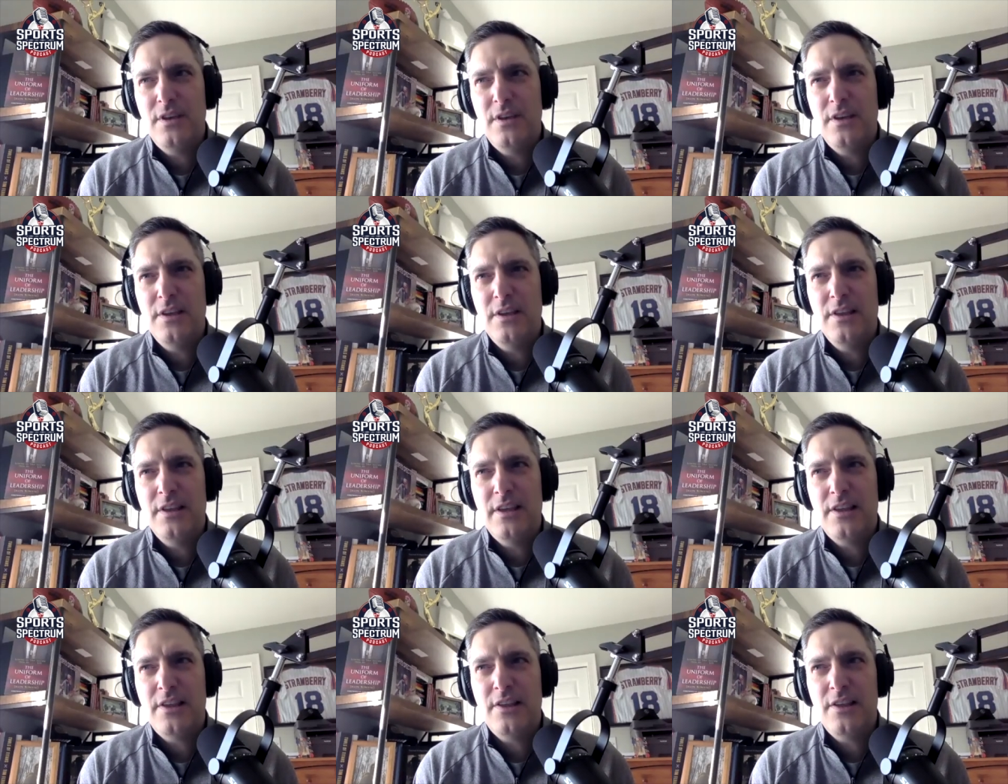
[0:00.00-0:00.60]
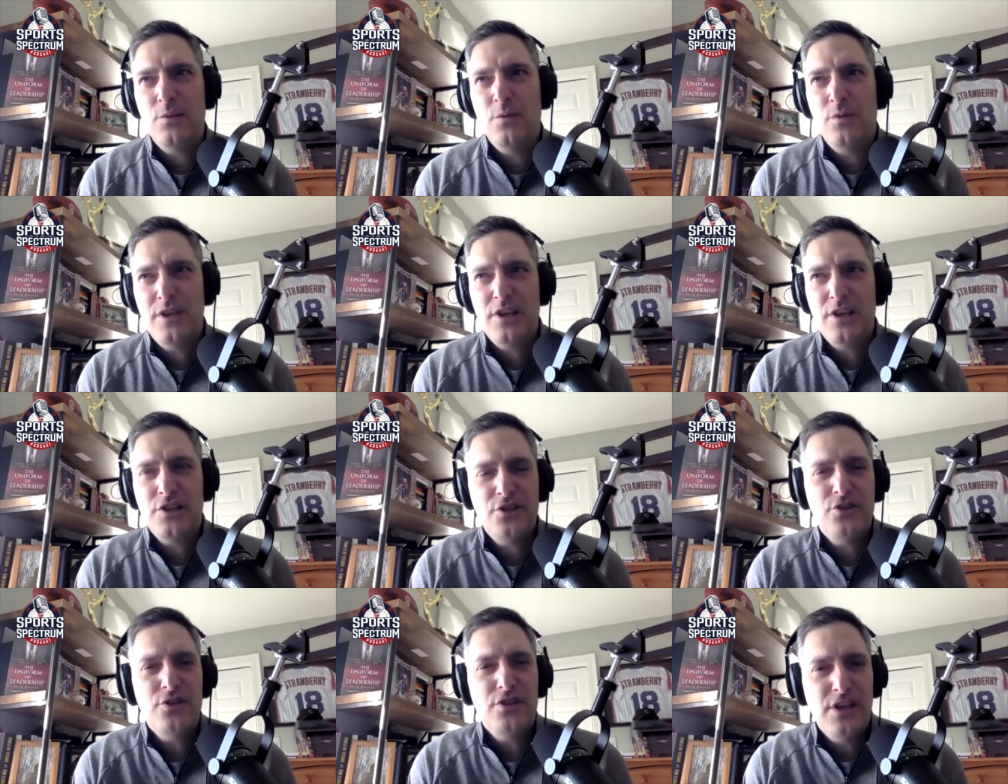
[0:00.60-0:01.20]
Was
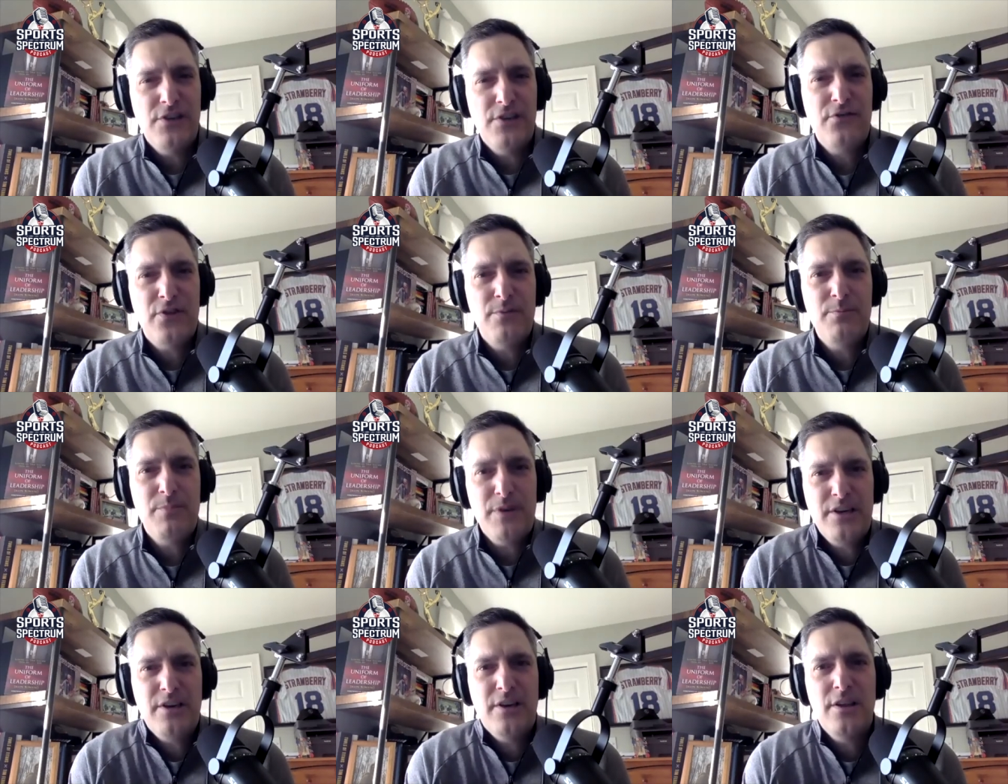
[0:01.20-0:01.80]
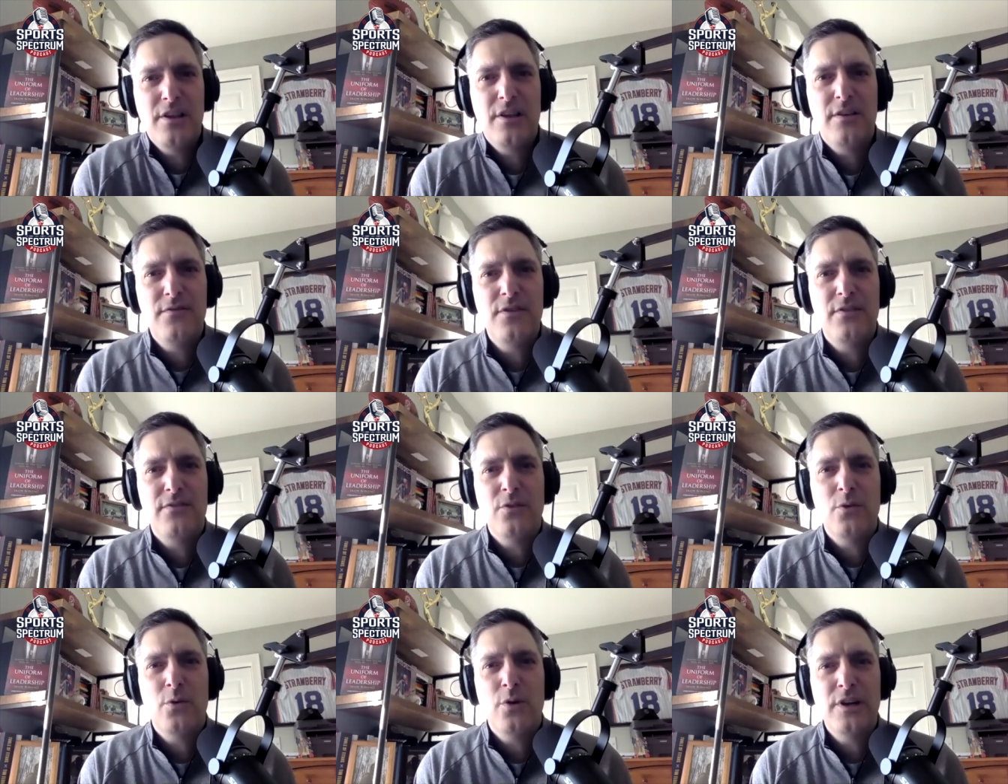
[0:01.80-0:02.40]
this year different because of
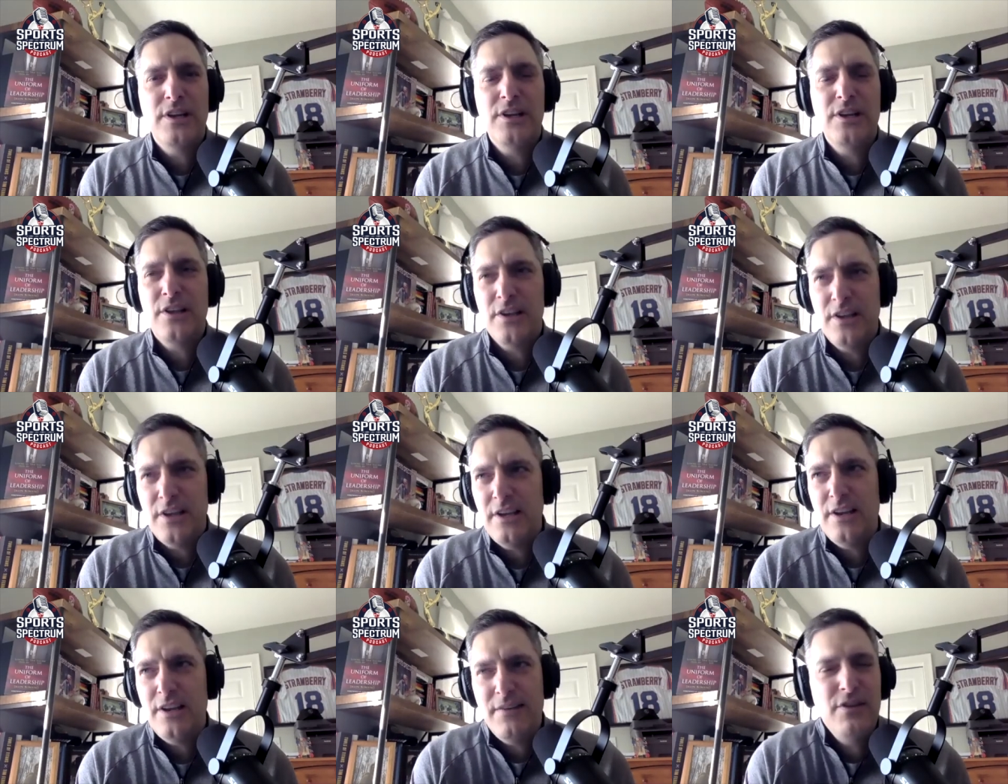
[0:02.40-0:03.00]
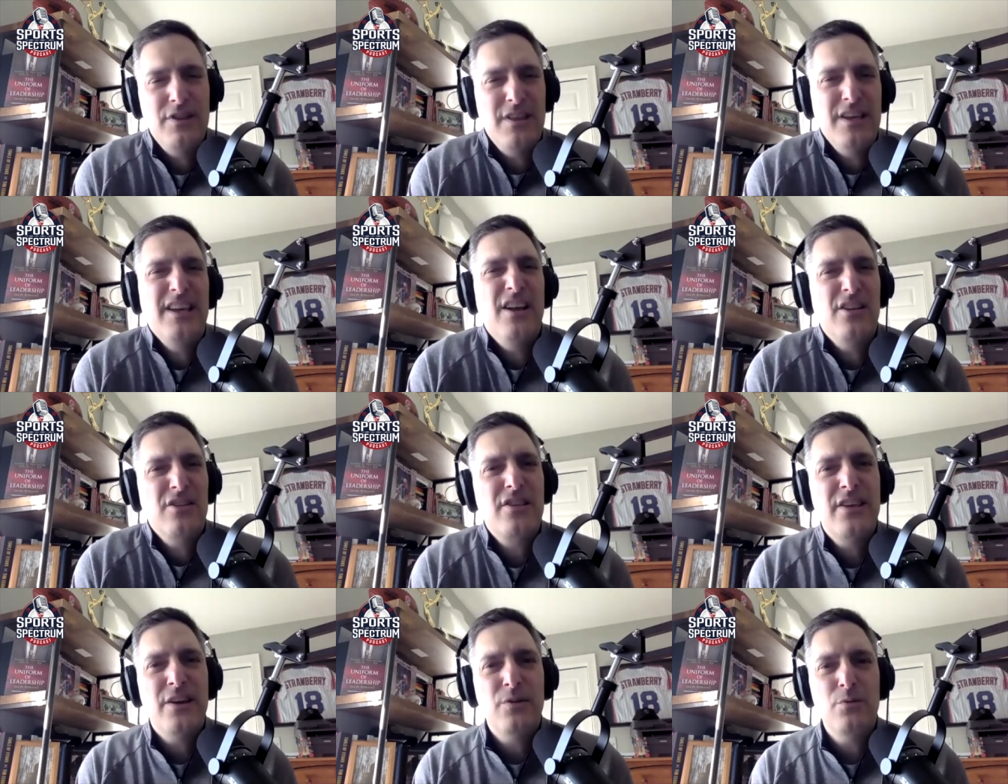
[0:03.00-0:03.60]
the Floyd incident and everything
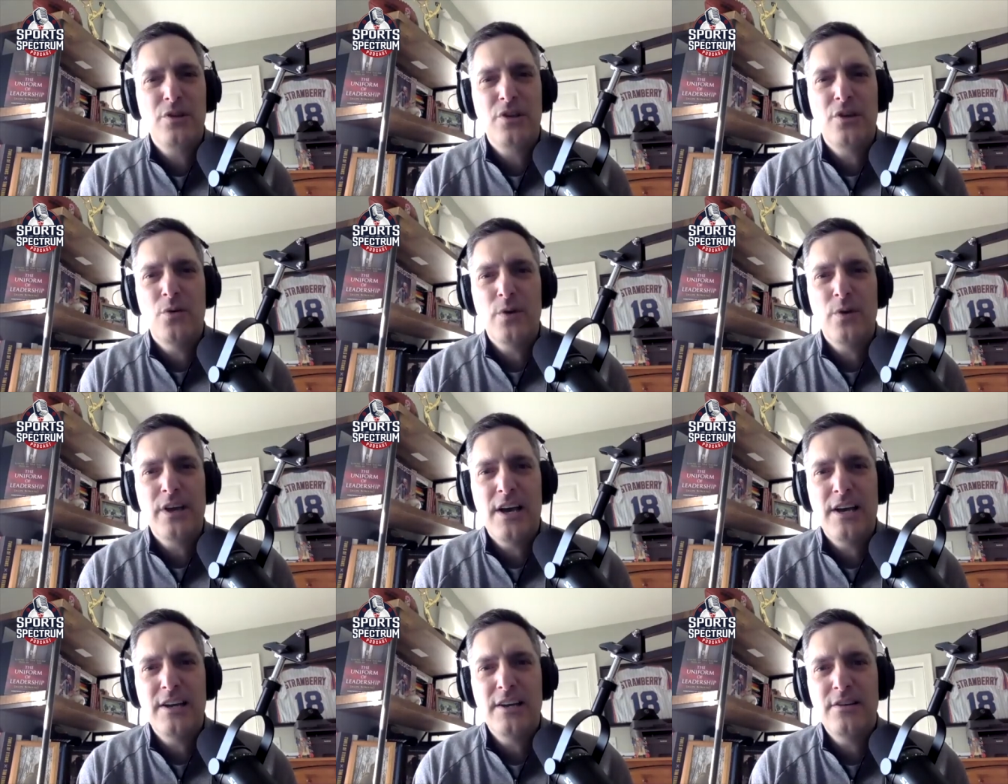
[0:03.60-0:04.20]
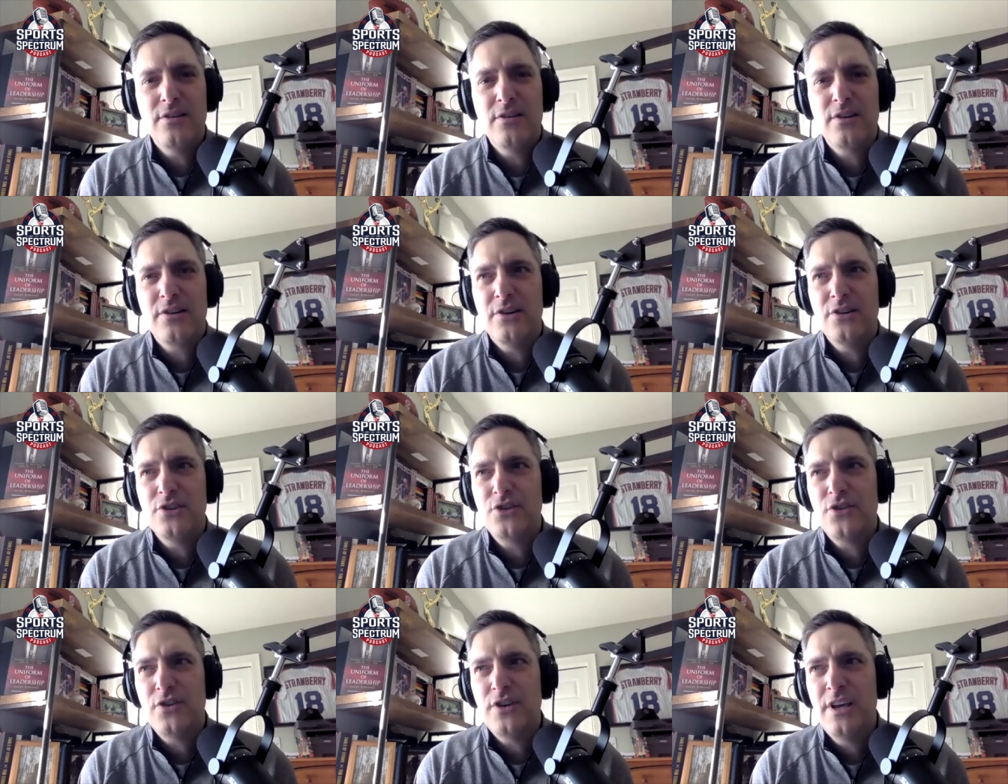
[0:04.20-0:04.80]
else that was going on in our
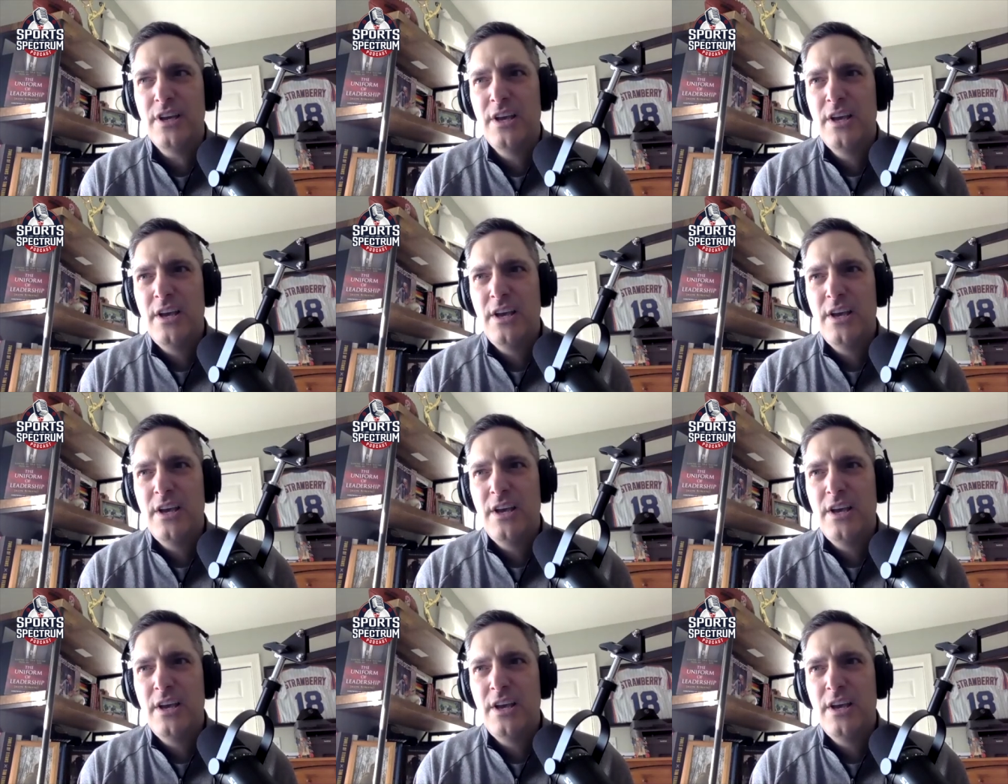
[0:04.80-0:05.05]
country?